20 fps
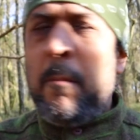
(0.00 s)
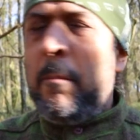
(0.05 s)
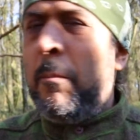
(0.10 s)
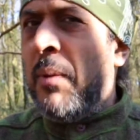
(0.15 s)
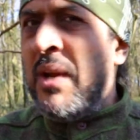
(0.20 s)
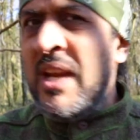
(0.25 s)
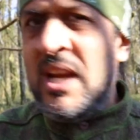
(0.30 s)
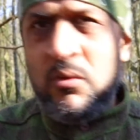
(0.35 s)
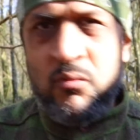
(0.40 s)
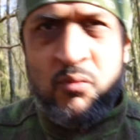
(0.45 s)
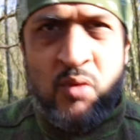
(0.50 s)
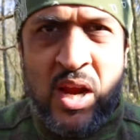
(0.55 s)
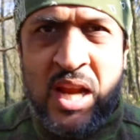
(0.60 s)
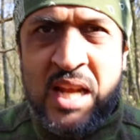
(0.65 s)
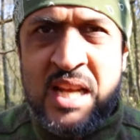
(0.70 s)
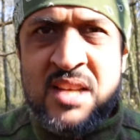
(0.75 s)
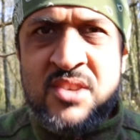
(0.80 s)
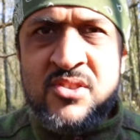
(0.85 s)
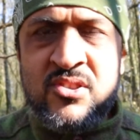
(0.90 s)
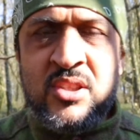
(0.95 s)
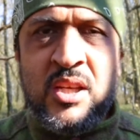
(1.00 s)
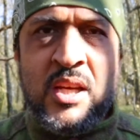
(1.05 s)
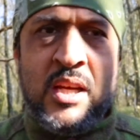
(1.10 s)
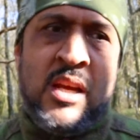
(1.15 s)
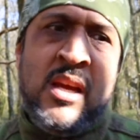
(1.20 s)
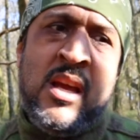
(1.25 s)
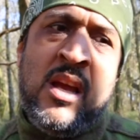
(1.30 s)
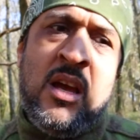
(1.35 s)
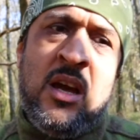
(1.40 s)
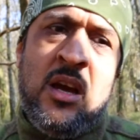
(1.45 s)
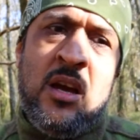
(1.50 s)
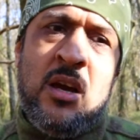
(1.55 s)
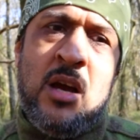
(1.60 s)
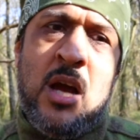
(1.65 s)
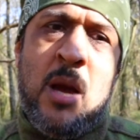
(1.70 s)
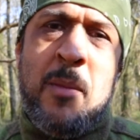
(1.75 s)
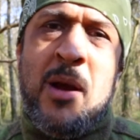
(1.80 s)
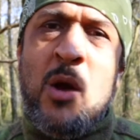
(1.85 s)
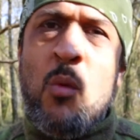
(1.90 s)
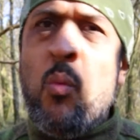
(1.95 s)
being realistic uh,
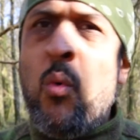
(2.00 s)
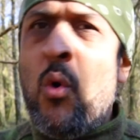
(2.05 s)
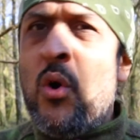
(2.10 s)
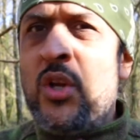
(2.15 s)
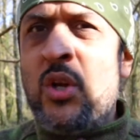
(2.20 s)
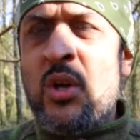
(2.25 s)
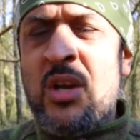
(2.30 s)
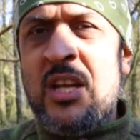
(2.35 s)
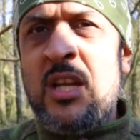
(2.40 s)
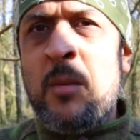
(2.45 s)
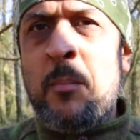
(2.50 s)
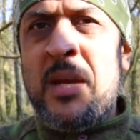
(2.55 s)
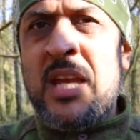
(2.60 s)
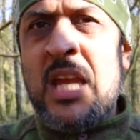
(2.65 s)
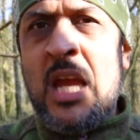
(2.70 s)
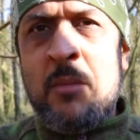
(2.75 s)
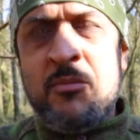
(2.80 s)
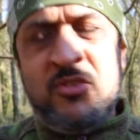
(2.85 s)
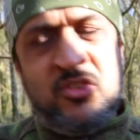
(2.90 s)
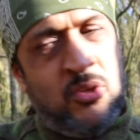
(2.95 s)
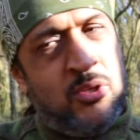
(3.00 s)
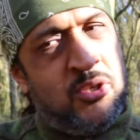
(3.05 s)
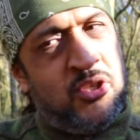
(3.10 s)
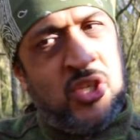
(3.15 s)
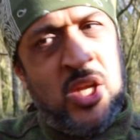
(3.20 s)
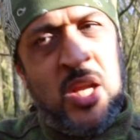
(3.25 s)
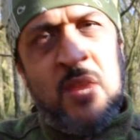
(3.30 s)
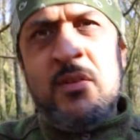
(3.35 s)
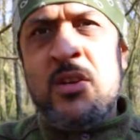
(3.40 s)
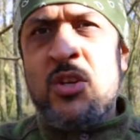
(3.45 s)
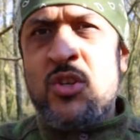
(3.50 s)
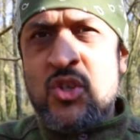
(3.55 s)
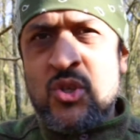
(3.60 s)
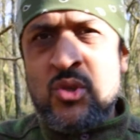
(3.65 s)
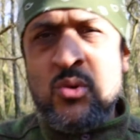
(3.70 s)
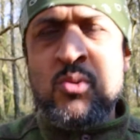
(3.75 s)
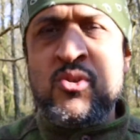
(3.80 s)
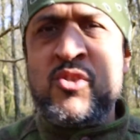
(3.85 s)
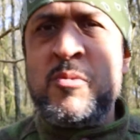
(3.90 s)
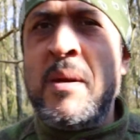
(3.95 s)
about what you're going to be able to achieve in a
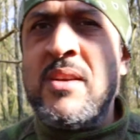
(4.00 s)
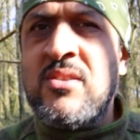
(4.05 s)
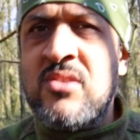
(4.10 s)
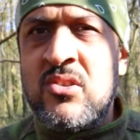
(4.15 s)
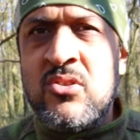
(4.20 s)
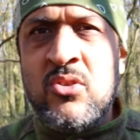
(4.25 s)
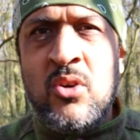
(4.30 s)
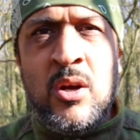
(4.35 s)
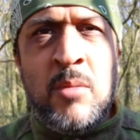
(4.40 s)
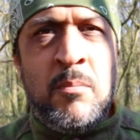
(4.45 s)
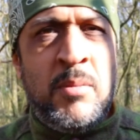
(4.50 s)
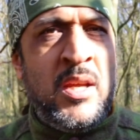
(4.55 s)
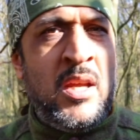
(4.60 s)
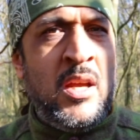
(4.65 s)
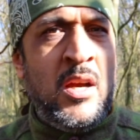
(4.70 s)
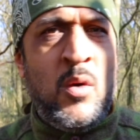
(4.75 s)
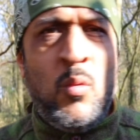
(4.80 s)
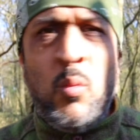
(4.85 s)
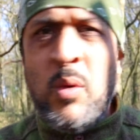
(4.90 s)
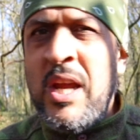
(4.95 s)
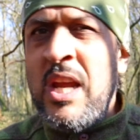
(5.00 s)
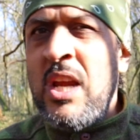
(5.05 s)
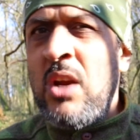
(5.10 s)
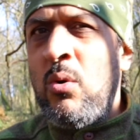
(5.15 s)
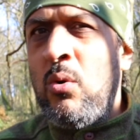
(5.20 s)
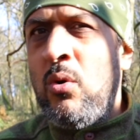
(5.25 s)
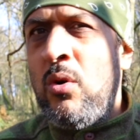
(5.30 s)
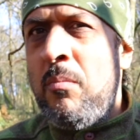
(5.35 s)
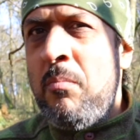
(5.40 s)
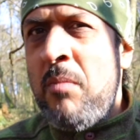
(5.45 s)
short space of time, be it a week or a